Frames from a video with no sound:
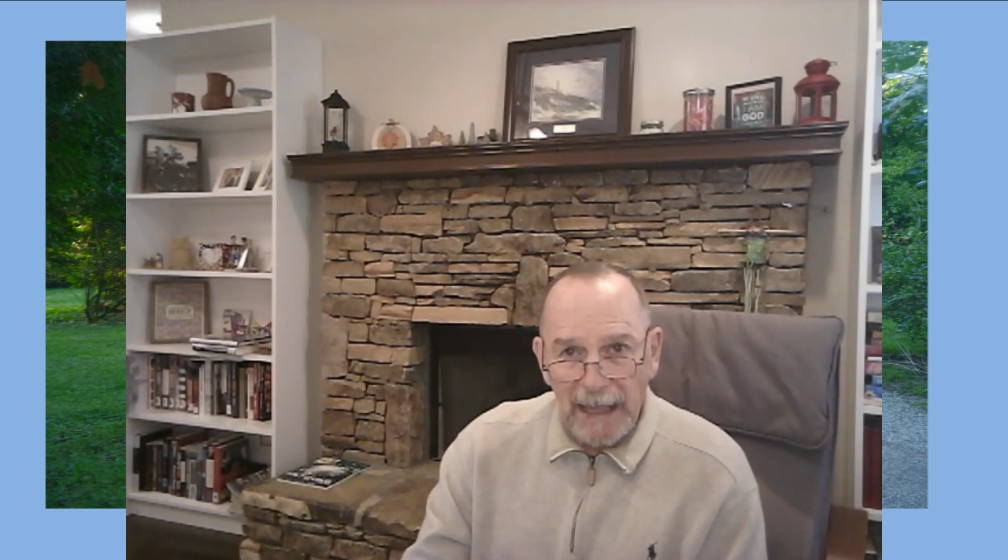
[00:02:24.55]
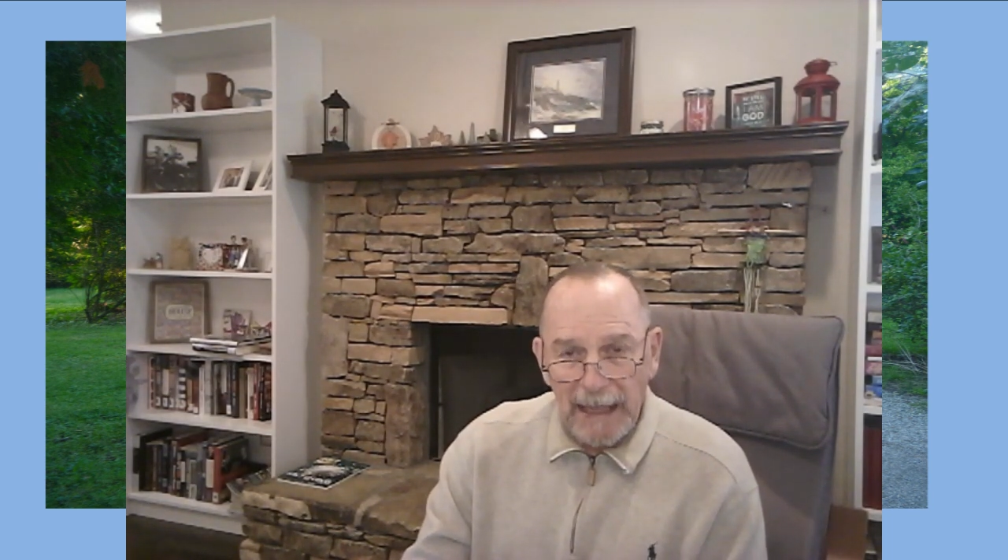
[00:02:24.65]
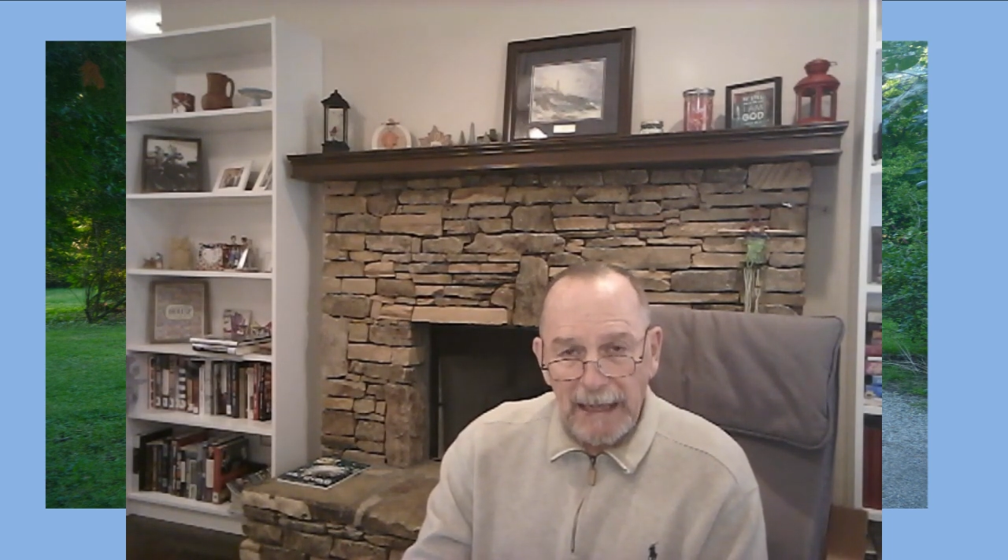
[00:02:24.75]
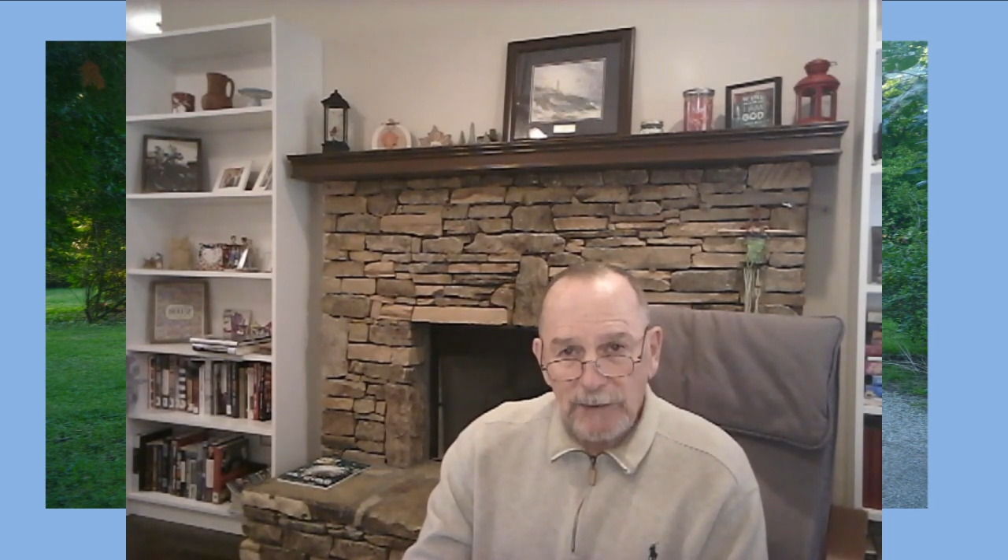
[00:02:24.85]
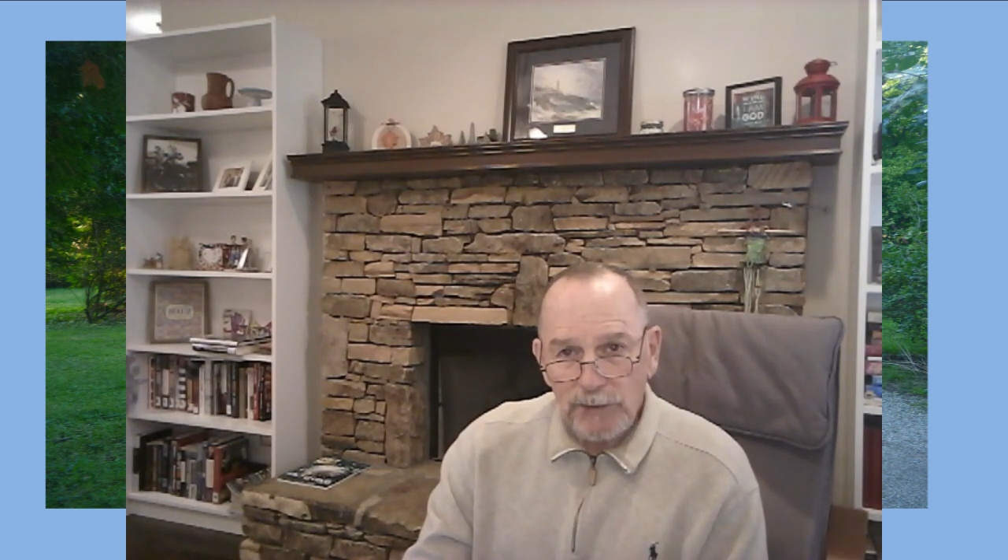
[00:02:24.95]

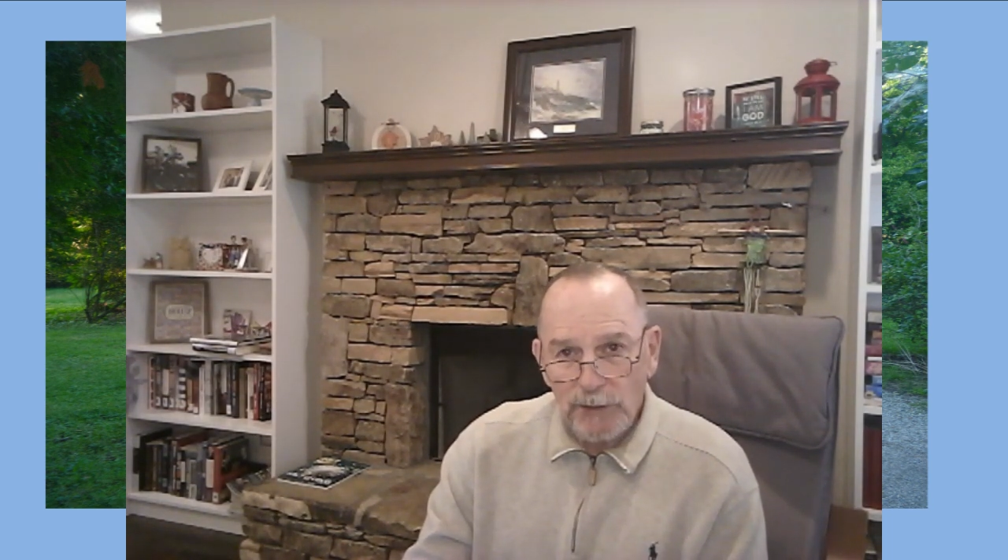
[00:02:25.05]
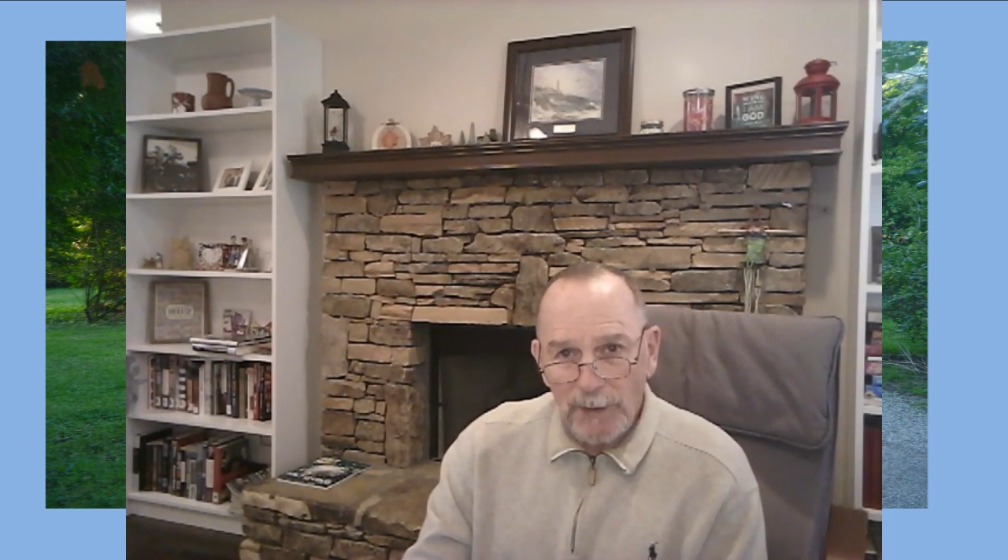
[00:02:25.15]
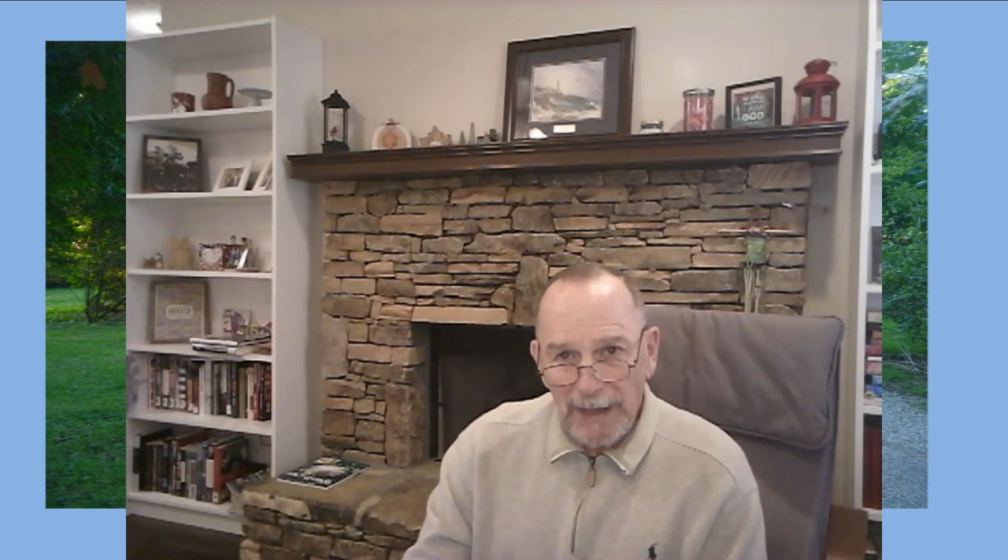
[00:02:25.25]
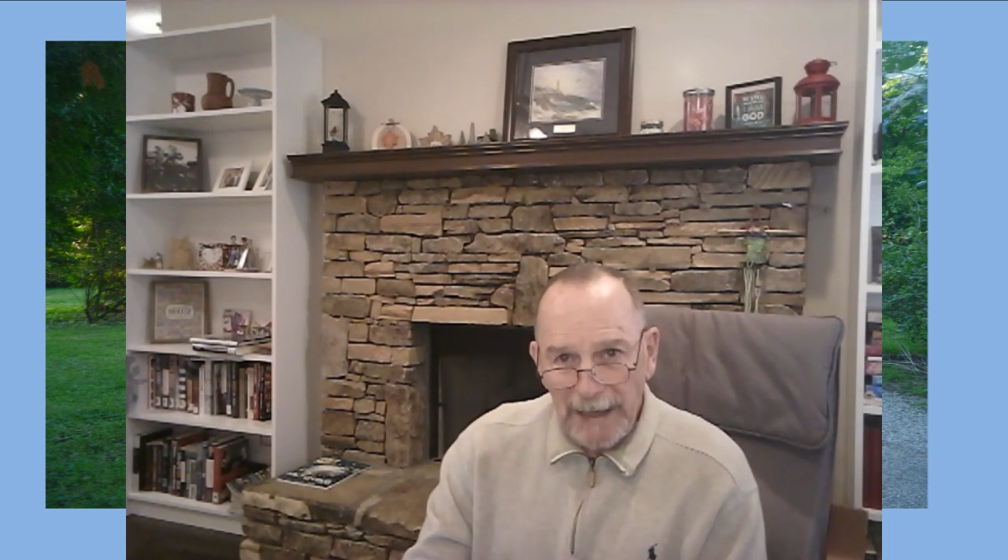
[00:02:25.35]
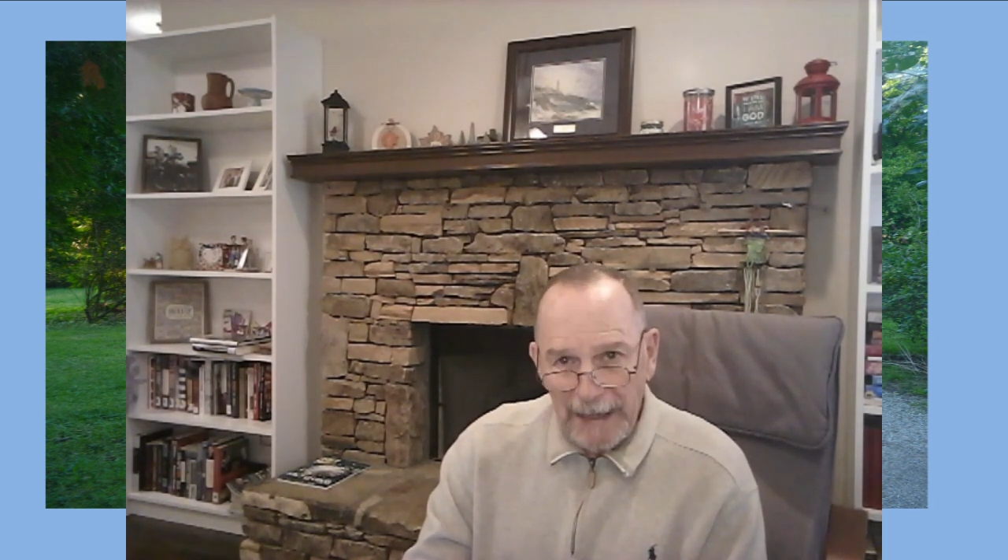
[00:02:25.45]
And
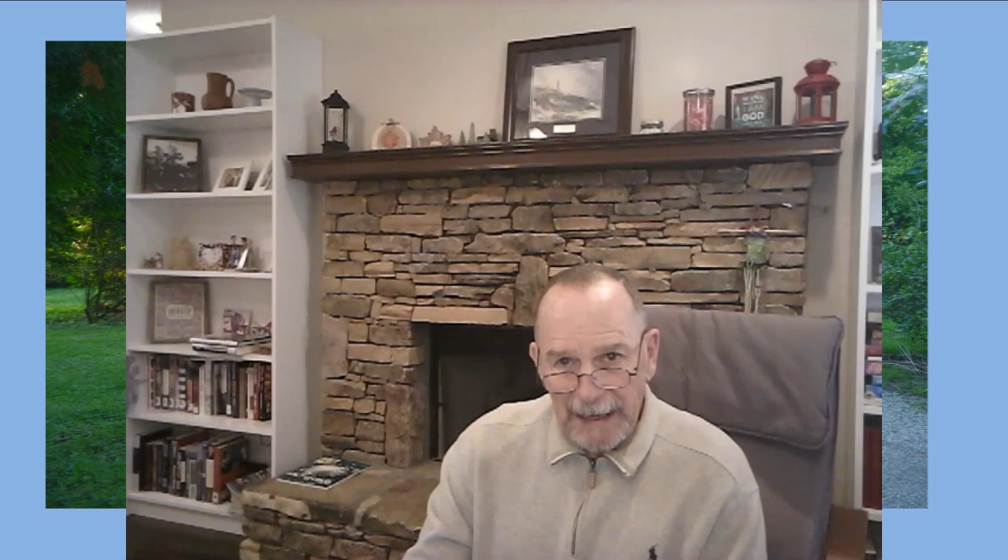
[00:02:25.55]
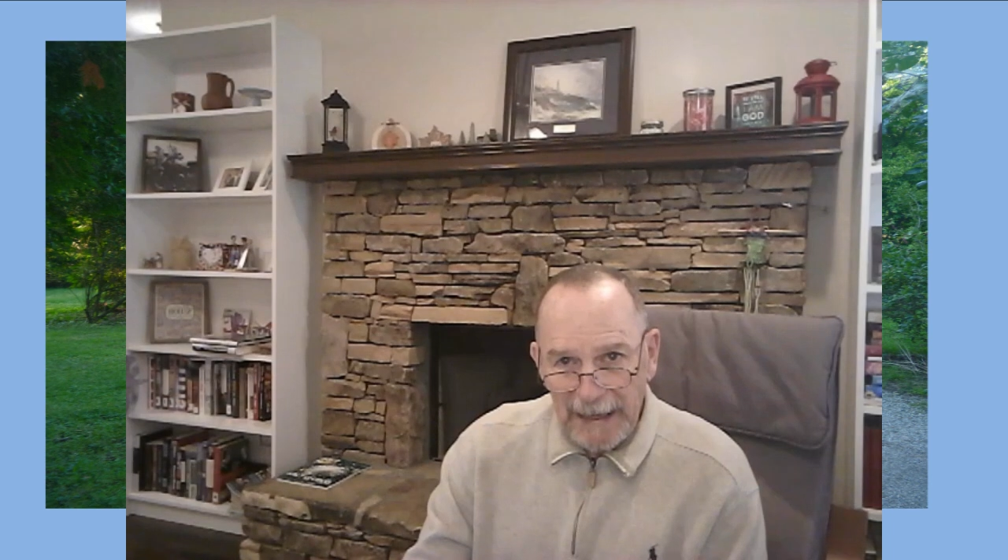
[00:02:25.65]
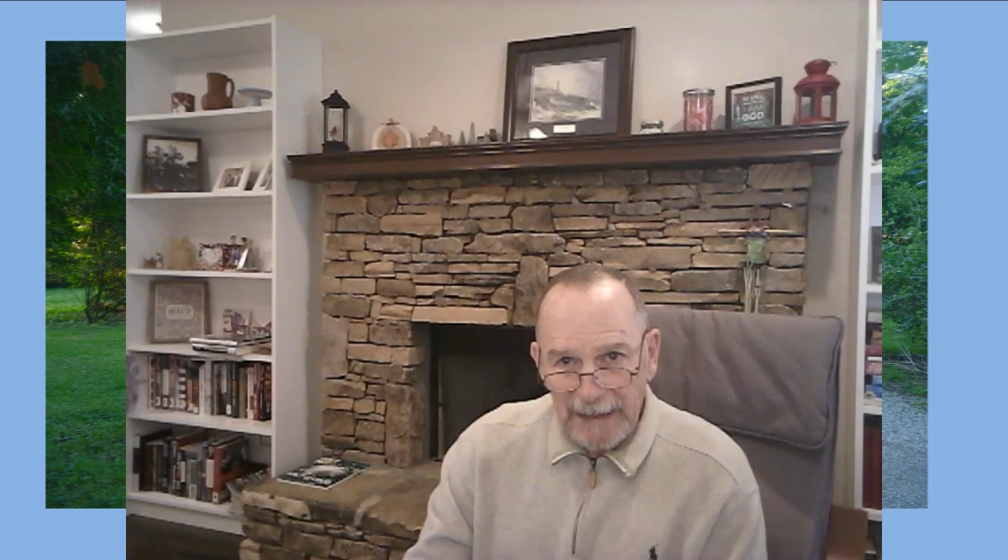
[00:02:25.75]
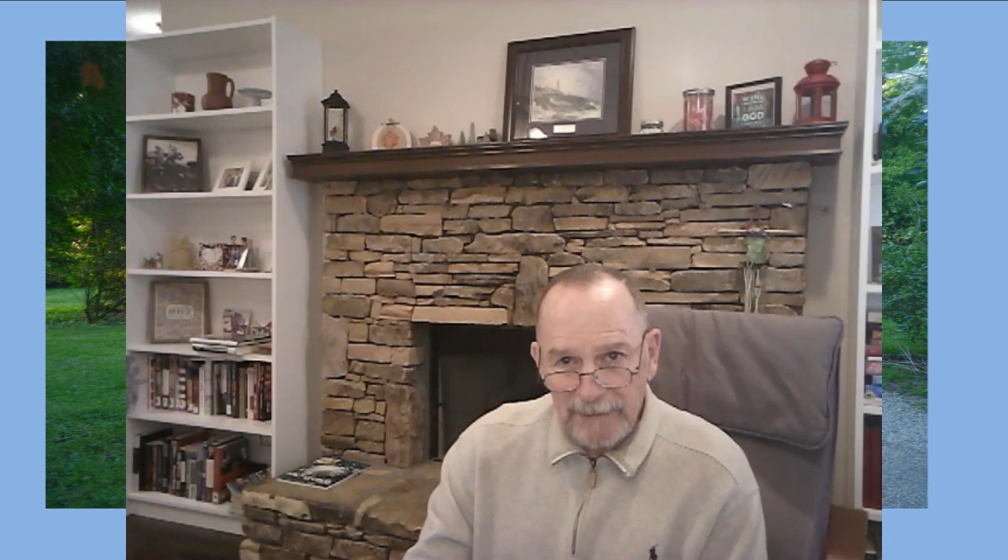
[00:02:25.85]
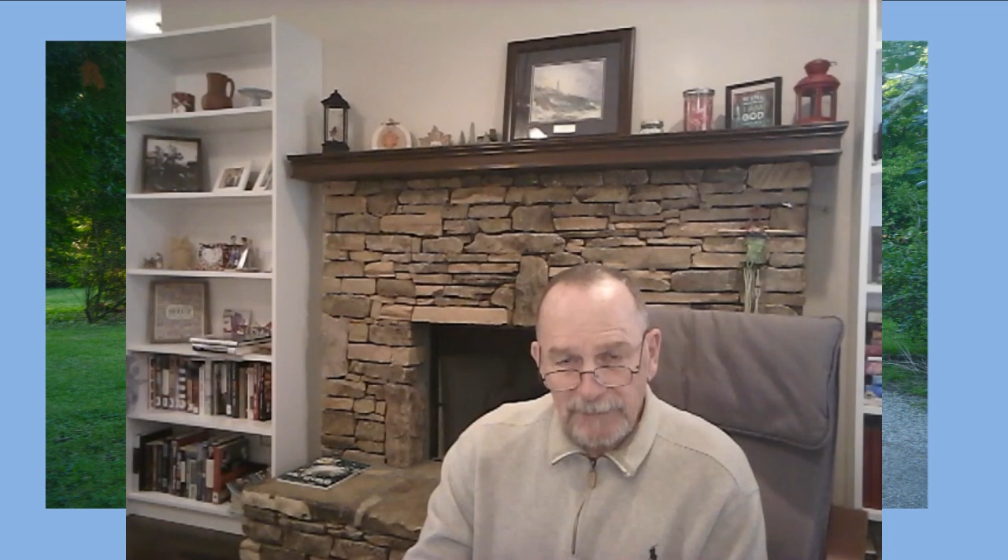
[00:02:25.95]
you
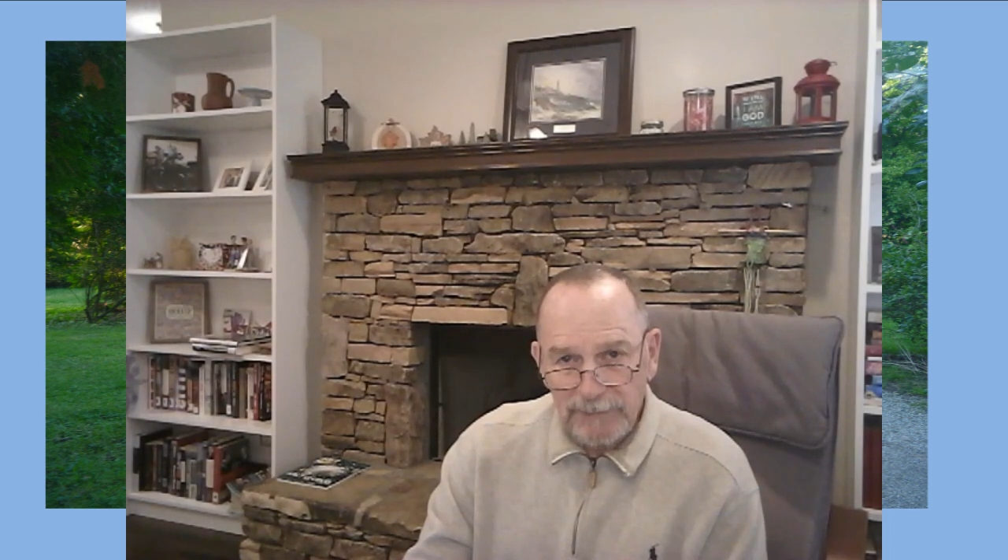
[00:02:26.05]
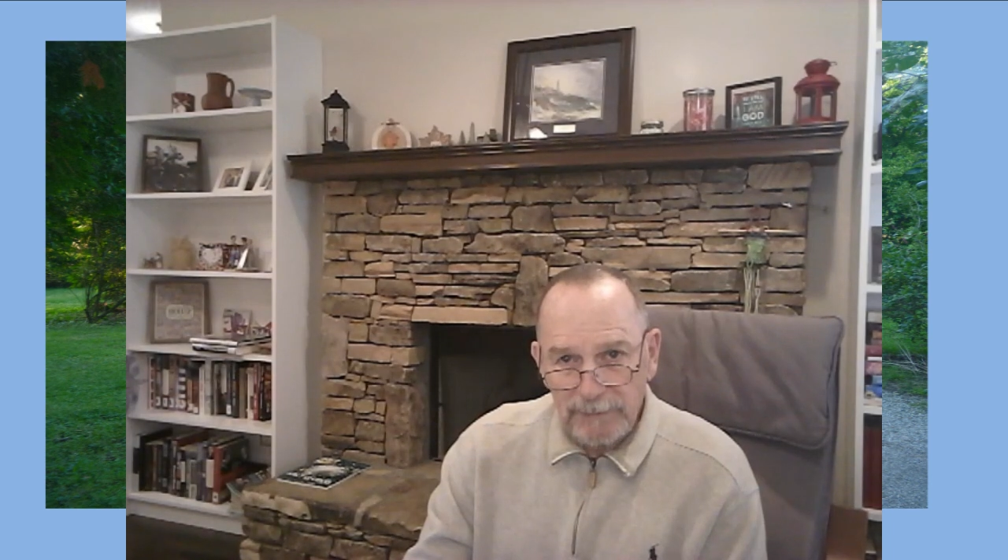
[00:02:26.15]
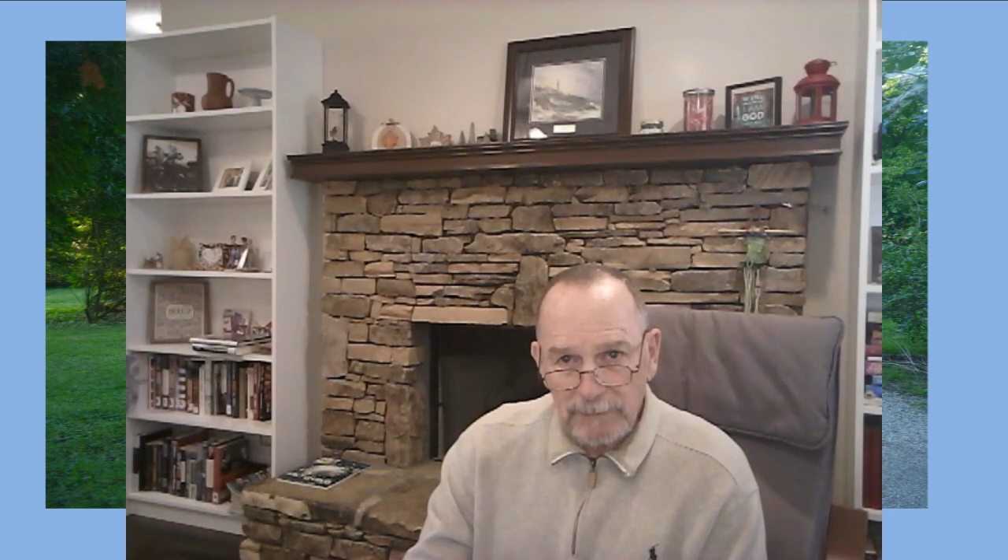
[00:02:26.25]
have